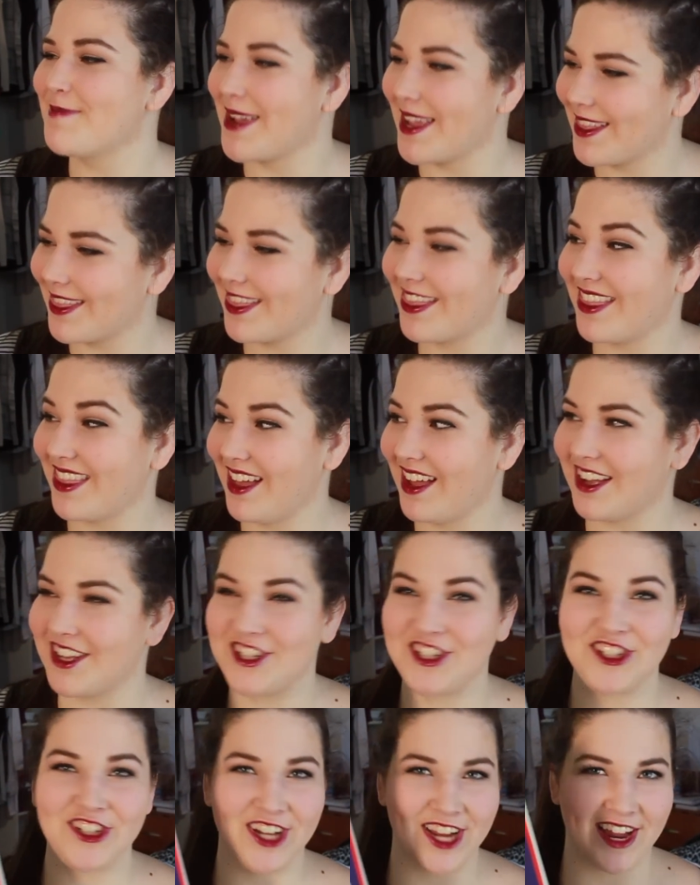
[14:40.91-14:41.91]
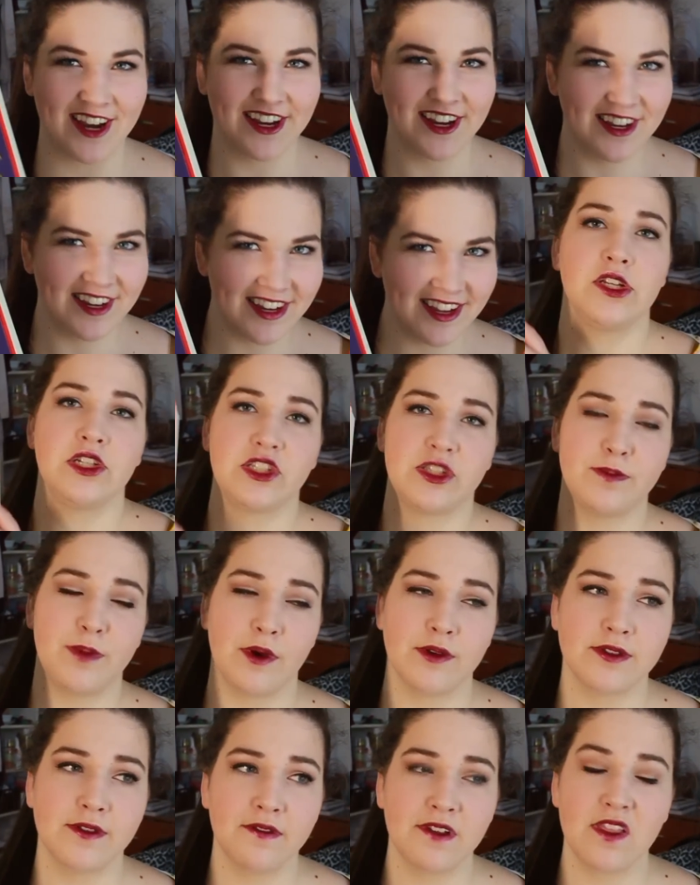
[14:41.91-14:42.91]
Samantha Shannon.
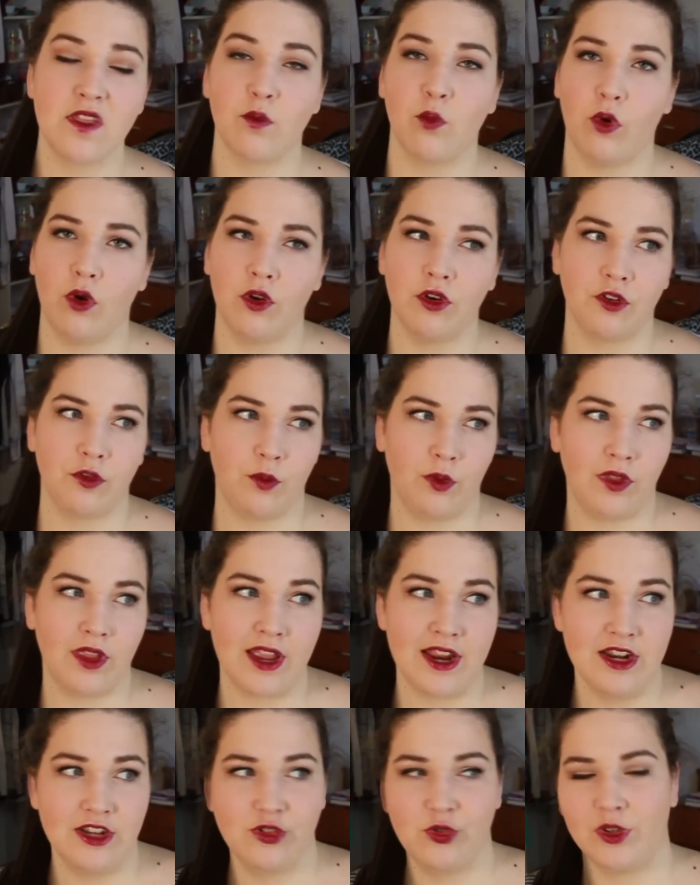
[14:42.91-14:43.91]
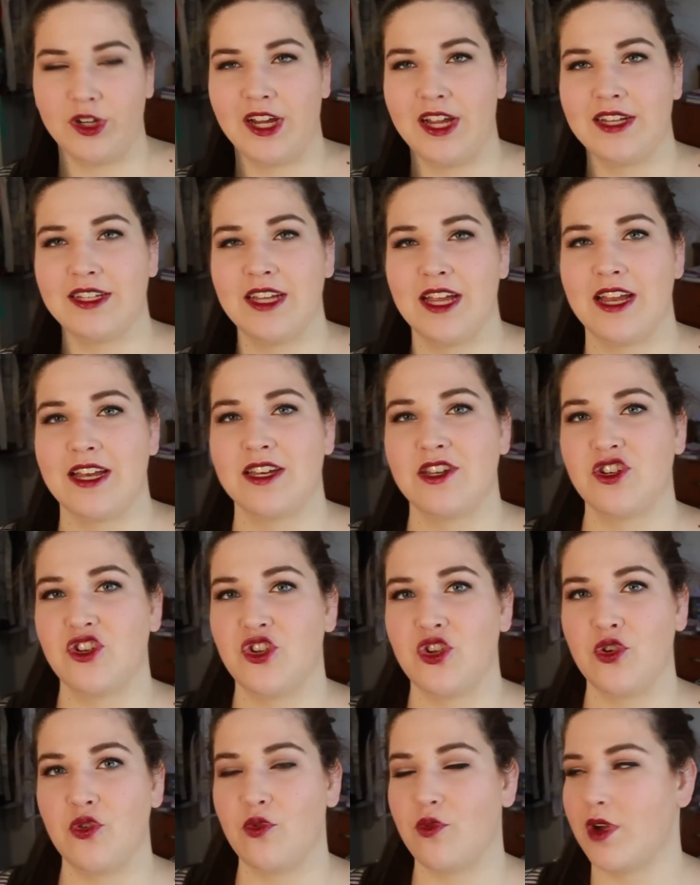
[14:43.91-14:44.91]
Supposedly the world is really intricate and
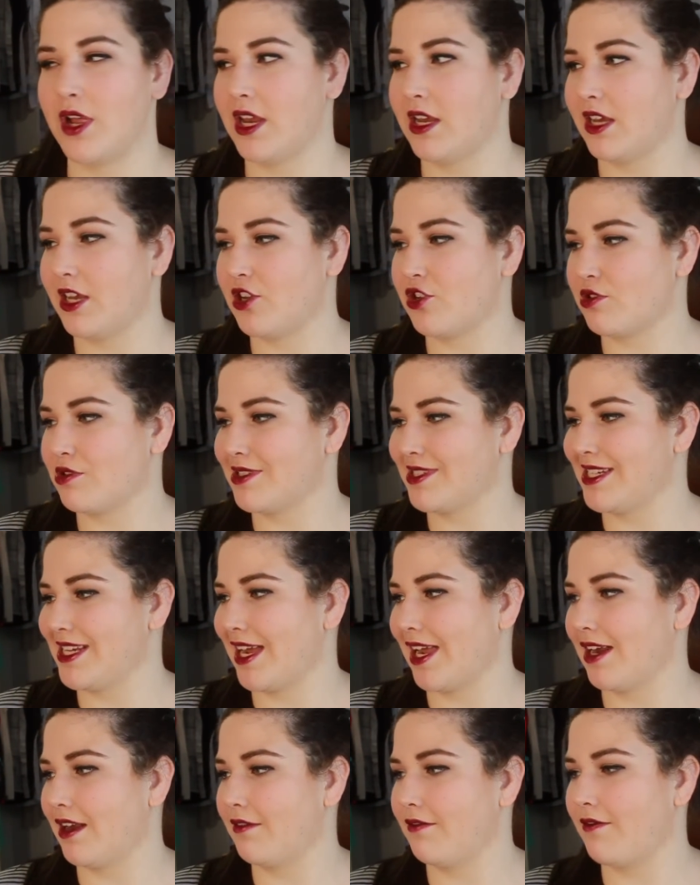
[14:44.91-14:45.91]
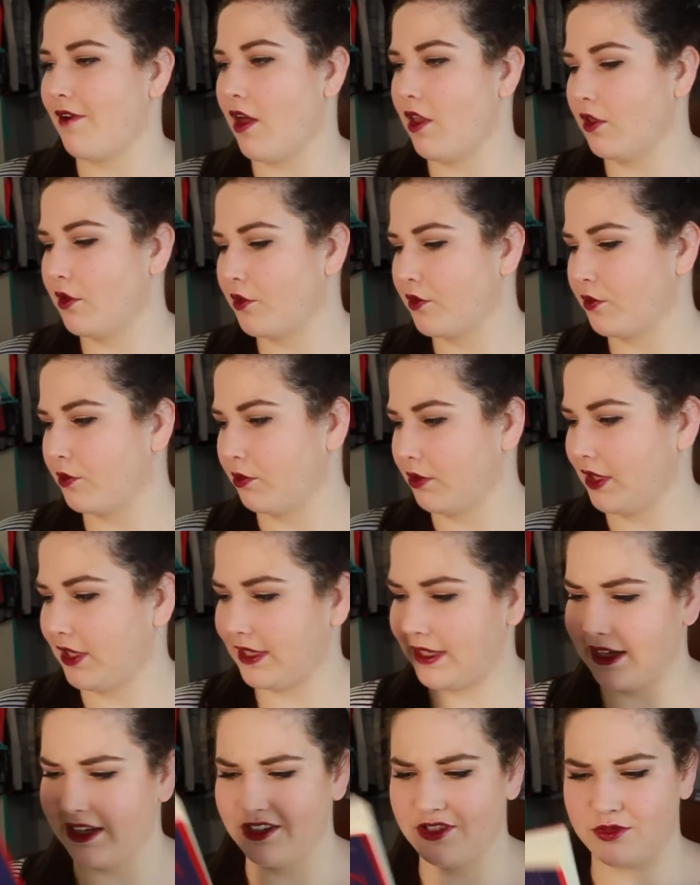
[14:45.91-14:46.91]
new and interesting and it follows
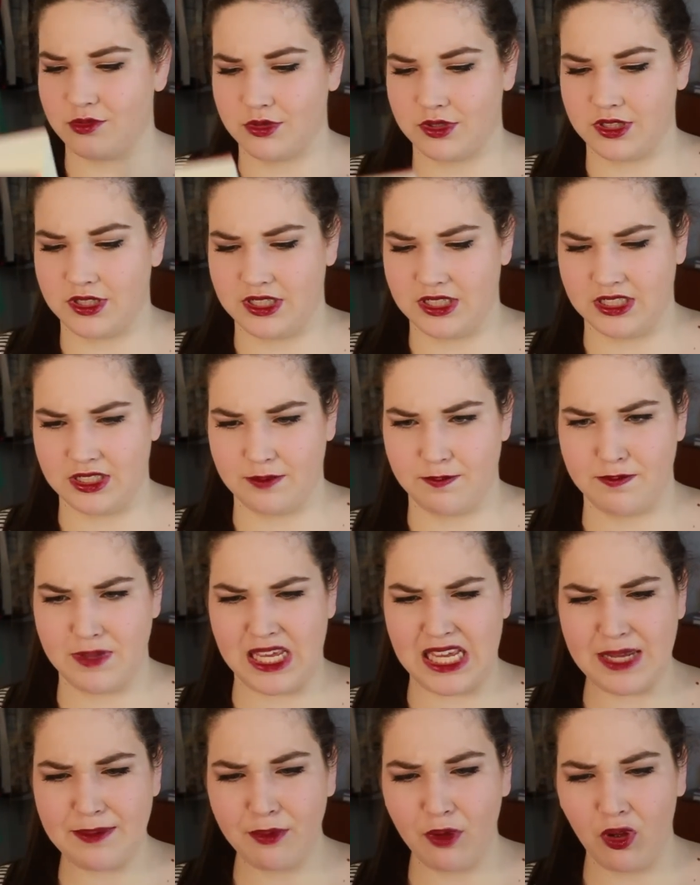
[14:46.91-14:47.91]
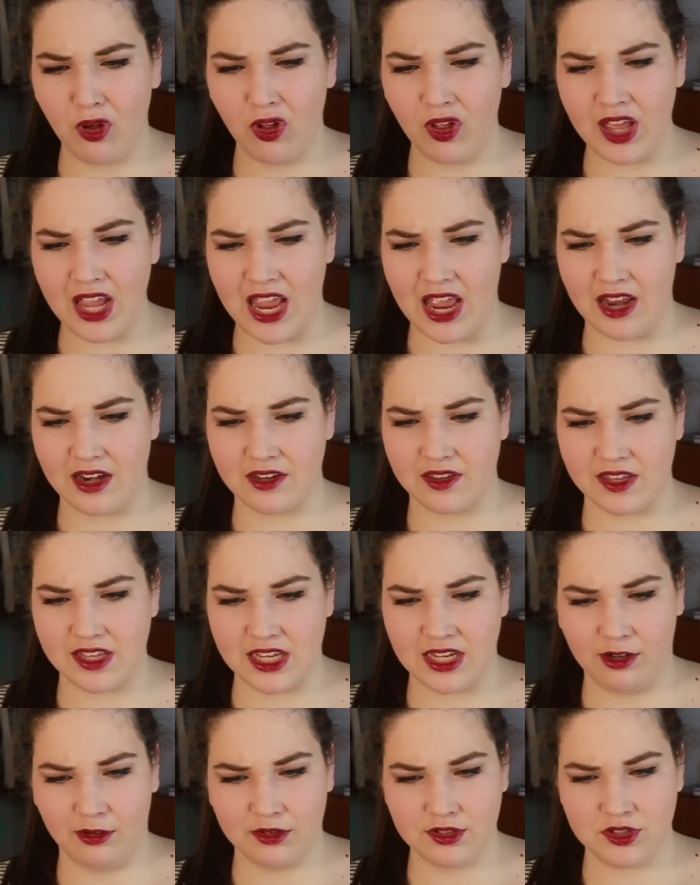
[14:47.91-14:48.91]
really interesting people and
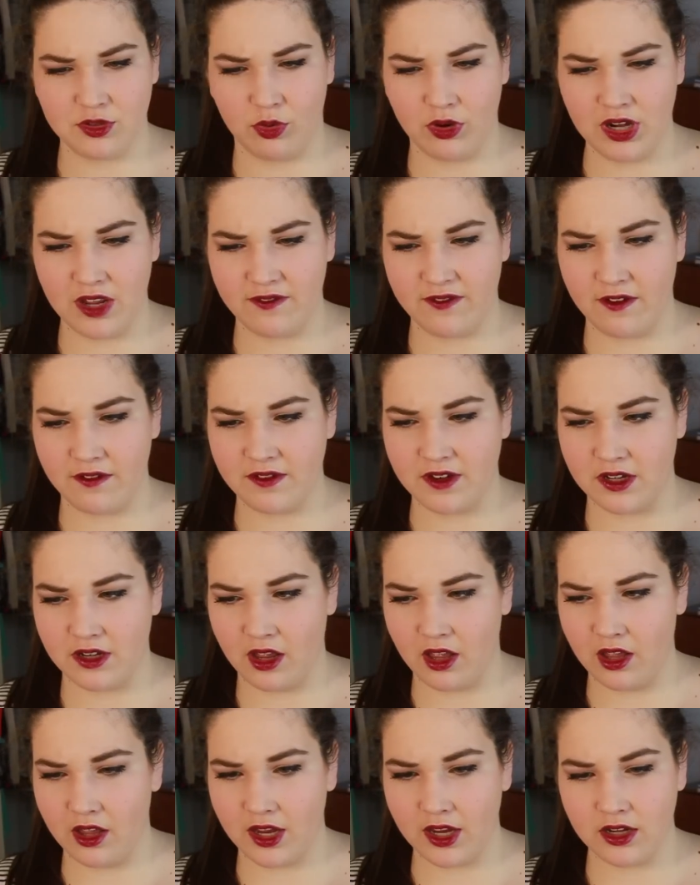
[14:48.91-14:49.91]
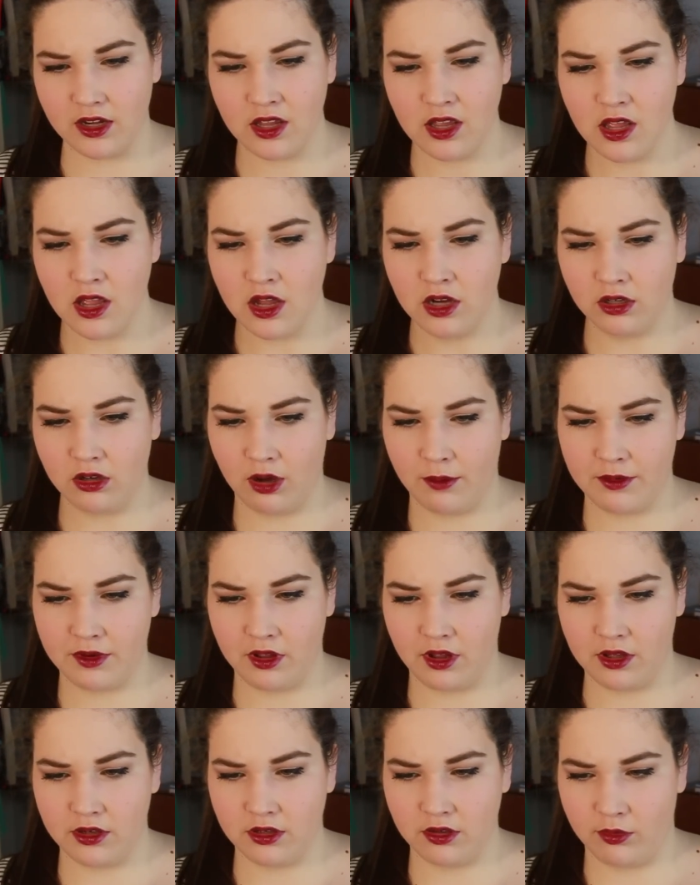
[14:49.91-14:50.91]
the year is 2059,
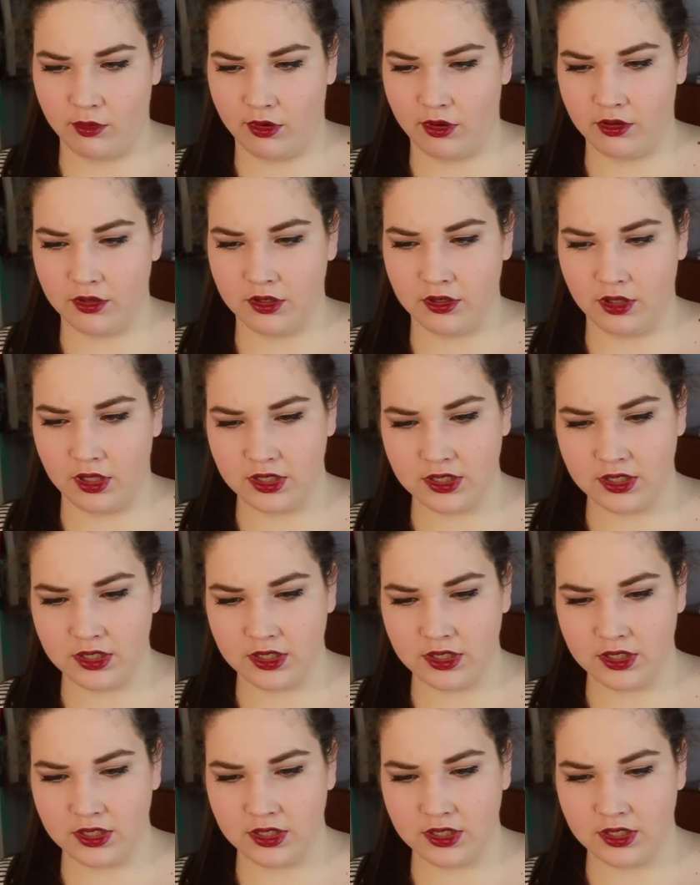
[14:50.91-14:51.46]
criminal underworld in